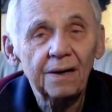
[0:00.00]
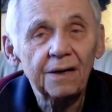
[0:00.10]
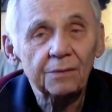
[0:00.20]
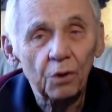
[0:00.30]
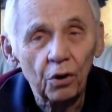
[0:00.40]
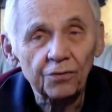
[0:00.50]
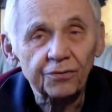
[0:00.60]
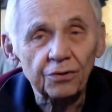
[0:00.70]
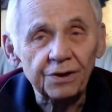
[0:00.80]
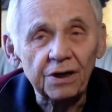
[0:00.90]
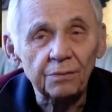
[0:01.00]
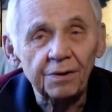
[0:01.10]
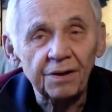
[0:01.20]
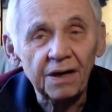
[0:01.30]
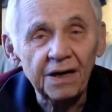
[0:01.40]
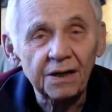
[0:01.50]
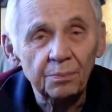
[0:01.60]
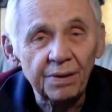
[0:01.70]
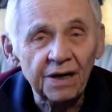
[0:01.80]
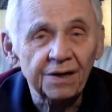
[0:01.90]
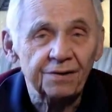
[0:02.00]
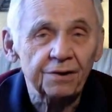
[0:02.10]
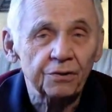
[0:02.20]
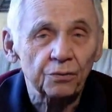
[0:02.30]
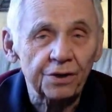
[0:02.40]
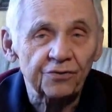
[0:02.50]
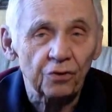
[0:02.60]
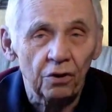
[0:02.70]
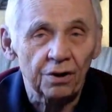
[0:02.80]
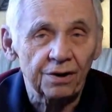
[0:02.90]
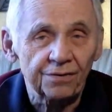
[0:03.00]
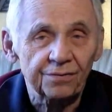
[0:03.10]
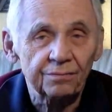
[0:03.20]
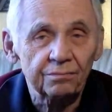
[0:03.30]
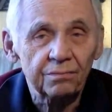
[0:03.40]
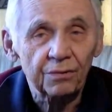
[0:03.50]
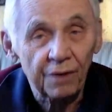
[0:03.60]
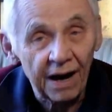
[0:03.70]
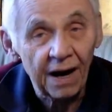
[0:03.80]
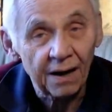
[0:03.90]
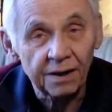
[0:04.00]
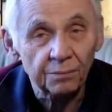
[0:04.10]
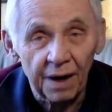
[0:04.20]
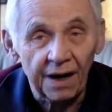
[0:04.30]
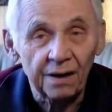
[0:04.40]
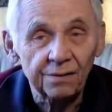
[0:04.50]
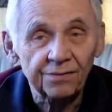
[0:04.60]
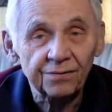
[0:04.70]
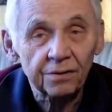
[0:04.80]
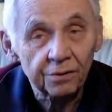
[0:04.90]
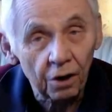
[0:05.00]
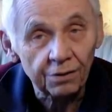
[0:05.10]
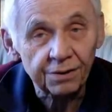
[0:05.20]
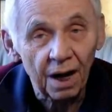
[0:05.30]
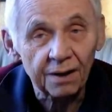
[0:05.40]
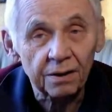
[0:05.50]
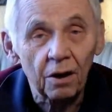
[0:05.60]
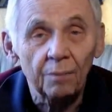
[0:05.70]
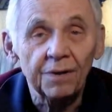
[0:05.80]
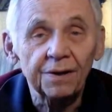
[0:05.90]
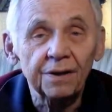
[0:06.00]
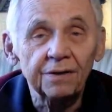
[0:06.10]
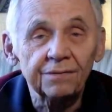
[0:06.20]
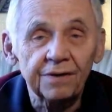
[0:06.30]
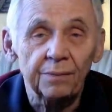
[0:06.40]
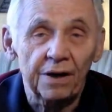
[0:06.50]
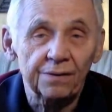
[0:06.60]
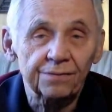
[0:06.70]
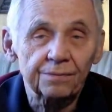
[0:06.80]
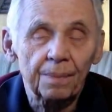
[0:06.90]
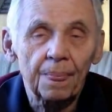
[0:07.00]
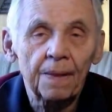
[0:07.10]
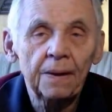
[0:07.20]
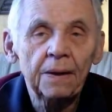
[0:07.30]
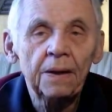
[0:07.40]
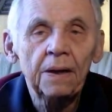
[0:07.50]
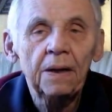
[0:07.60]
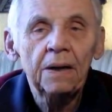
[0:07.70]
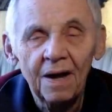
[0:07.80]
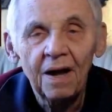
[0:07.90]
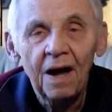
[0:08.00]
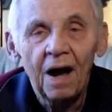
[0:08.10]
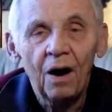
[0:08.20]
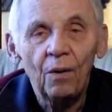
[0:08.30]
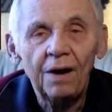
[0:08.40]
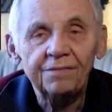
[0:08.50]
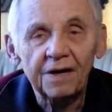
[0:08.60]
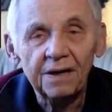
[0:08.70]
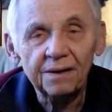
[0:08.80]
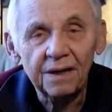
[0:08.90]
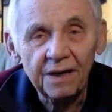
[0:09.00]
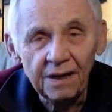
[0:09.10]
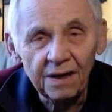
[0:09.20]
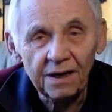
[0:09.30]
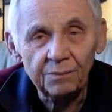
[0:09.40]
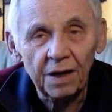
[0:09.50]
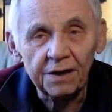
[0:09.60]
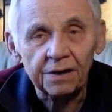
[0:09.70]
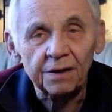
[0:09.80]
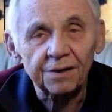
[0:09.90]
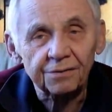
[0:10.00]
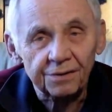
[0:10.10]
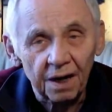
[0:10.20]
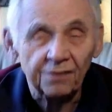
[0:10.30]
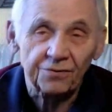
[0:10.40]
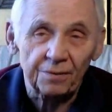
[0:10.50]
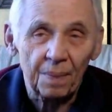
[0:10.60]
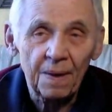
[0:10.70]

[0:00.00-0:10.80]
It will also deal with the inability to reach orgasm, rare in males, not uncommon in females. However, here in my little introduction,